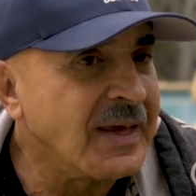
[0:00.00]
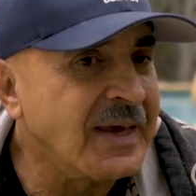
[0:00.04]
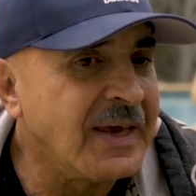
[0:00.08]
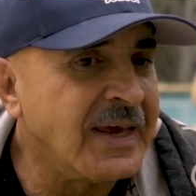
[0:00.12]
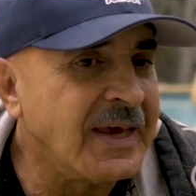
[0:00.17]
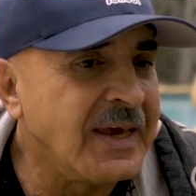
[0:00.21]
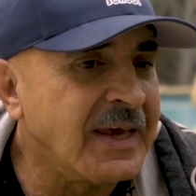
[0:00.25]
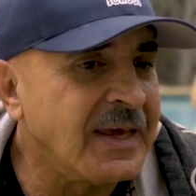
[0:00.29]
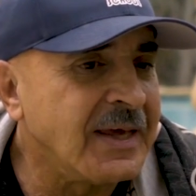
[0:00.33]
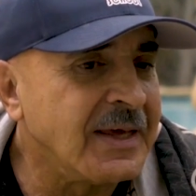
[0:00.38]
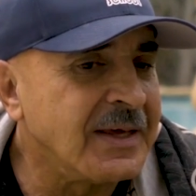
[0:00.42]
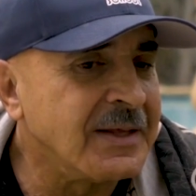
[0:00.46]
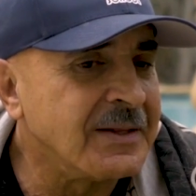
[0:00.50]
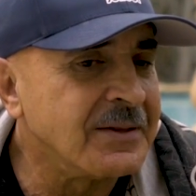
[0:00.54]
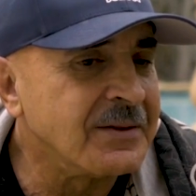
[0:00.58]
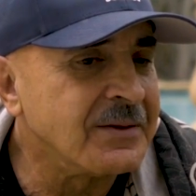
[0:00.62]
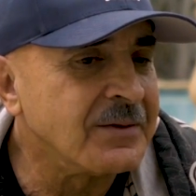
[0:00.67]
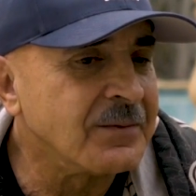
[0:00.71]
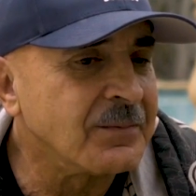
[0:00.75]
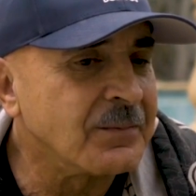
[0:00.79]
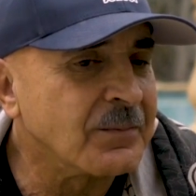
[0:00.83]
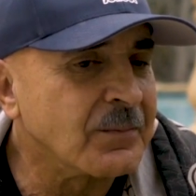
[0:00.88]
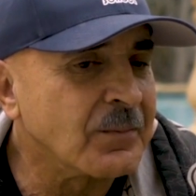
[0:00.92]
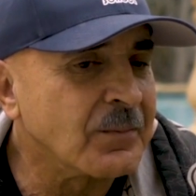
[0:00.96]
And
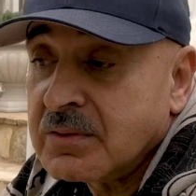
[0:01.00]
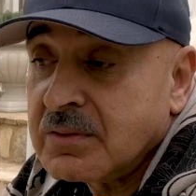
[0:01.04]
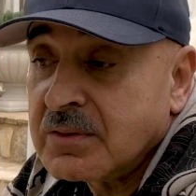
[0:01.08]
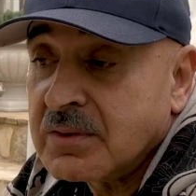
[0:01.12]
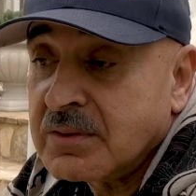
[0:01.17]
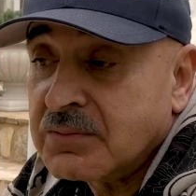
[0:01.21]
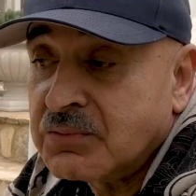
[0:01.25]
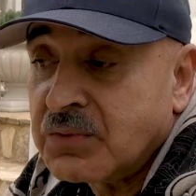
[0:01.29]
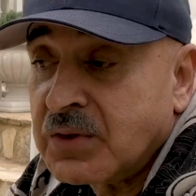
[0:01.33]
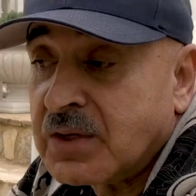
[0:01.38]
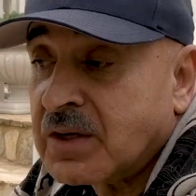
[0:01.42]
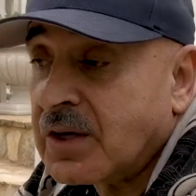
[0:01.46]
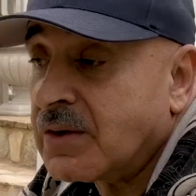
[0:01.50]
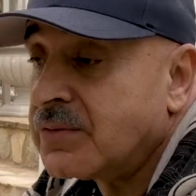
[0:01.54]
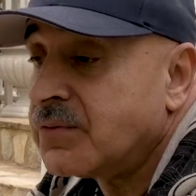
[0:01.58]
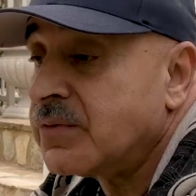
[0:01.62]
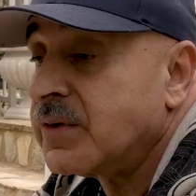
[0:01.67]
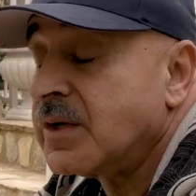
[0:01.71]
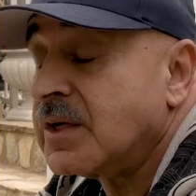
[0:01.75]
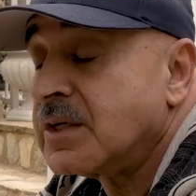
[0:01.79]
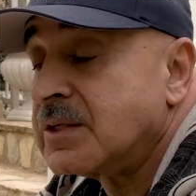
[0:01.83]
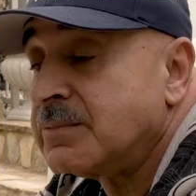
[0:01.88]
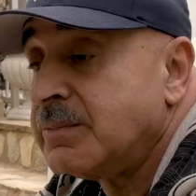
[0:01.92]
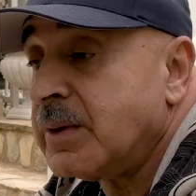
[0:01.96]

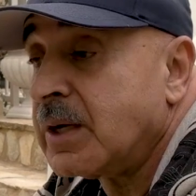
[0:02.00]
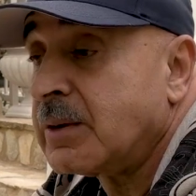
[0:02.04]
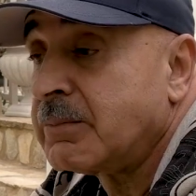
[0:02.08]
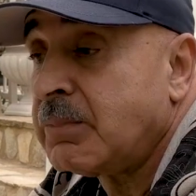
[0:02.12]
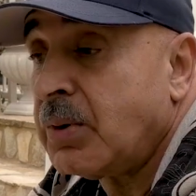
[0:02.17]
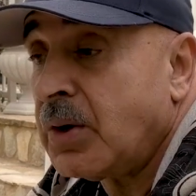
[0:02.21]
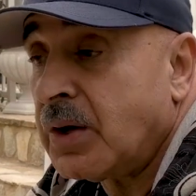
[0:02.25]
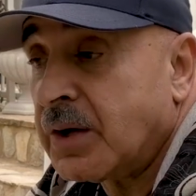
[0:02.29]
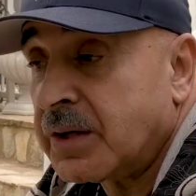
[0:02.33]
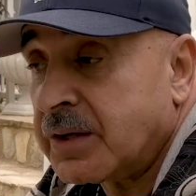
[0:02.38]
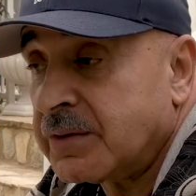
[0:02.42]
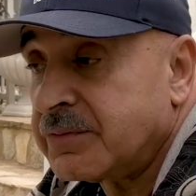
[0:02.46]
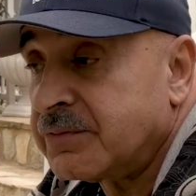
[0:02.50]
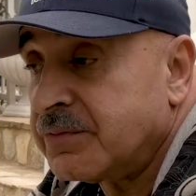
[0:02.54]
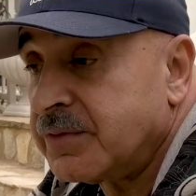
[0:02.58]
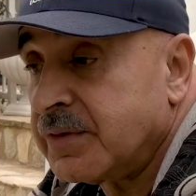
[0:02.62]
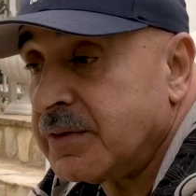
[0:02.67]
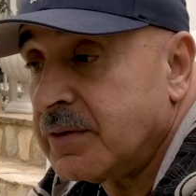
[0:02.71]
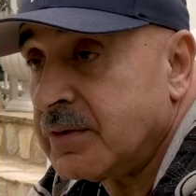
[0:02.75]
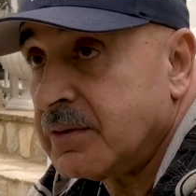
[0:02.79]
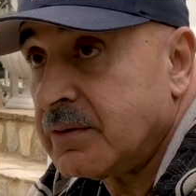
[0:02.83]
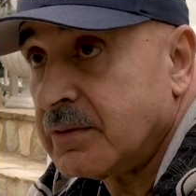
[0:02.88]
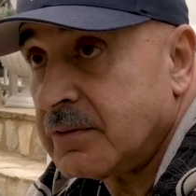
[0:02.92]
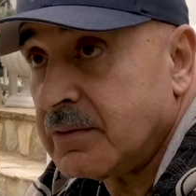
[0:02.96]
recovery is a big part of
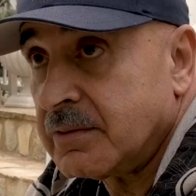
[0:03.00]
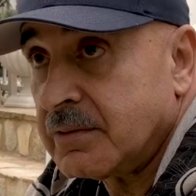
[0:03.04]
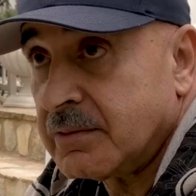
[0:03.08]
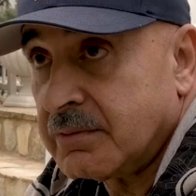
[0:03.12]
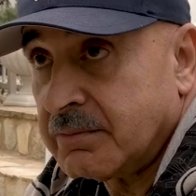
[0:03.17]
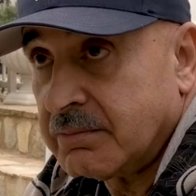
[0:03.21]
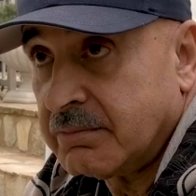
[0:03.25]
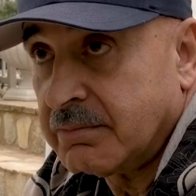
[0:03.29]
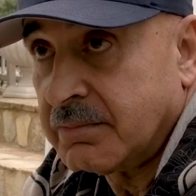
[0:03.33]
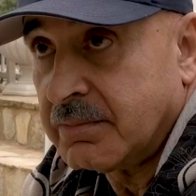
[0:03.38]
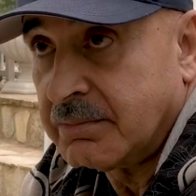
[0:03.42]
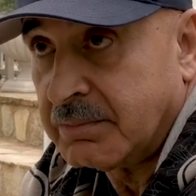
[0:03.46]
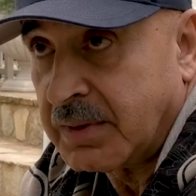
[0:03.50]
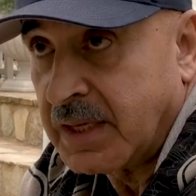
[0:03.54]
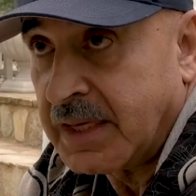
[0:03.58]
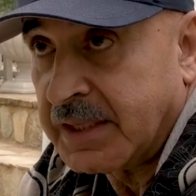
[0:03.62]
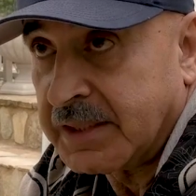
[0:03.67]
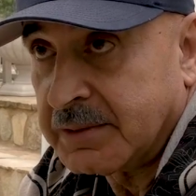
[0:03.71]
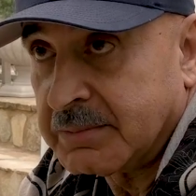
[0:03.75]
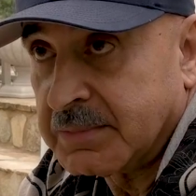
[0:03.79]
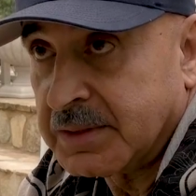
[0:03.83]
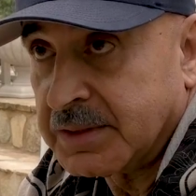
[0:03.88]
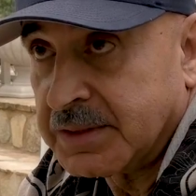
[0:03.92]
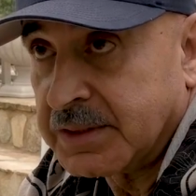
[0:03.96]
the
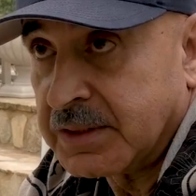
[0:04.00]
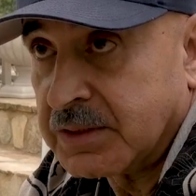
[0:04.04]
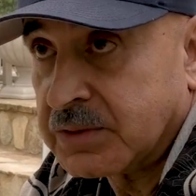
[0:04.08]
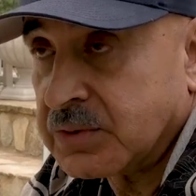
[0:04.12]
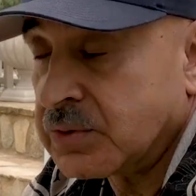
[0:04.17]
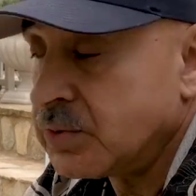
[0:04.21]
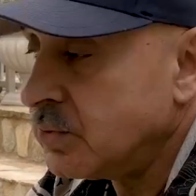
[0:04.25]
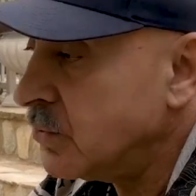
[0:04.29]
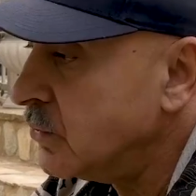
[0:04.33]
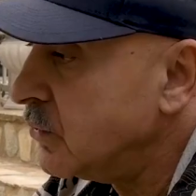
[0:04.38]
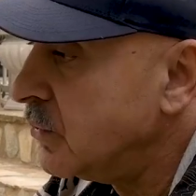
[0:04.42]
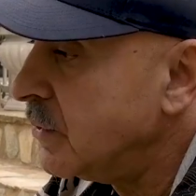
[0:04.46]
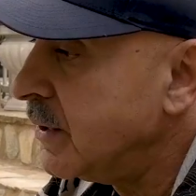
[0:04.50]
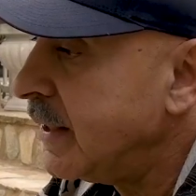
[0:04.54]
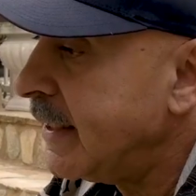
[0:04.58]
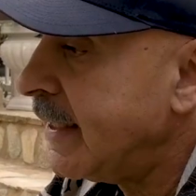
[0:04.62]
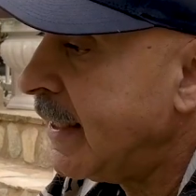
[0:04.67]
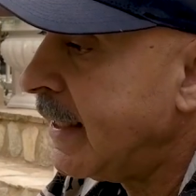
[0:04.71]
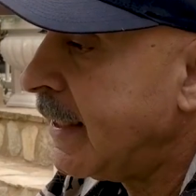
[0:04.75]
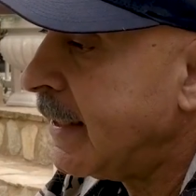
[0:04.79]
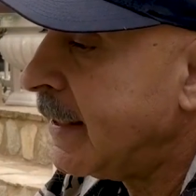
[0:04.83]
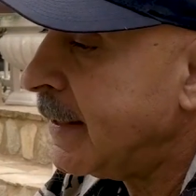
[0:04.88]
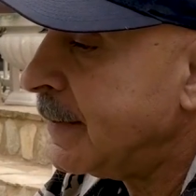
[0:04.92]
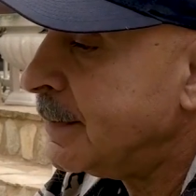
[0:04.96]
bodybuilding too,
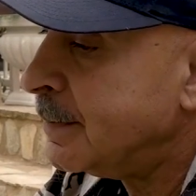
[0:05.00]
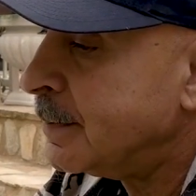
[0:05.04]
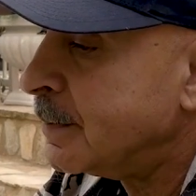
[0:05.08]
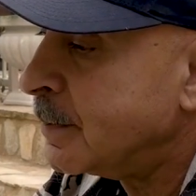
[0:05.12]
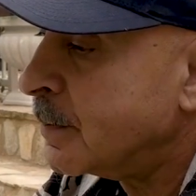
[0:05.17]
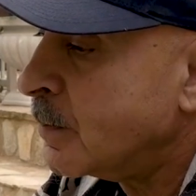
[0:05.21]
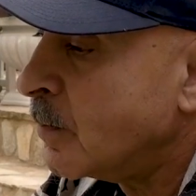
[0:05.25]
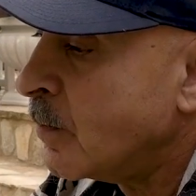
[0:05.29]
and